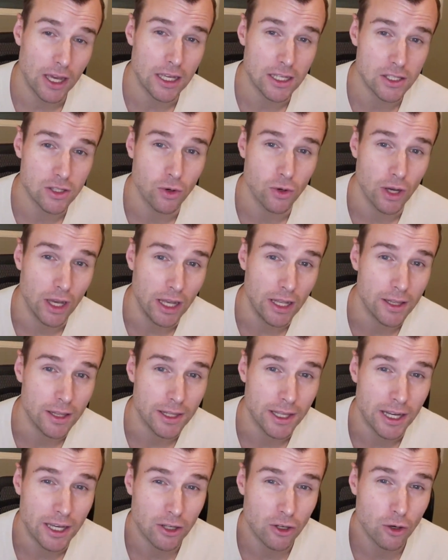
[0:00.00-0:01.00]
SOL
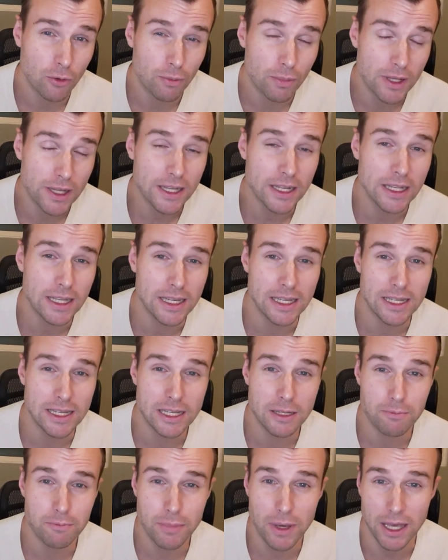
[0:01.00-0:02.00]
that are completely
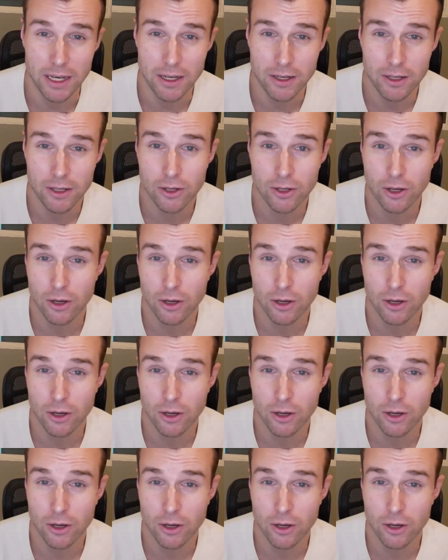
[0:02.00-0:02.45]
independent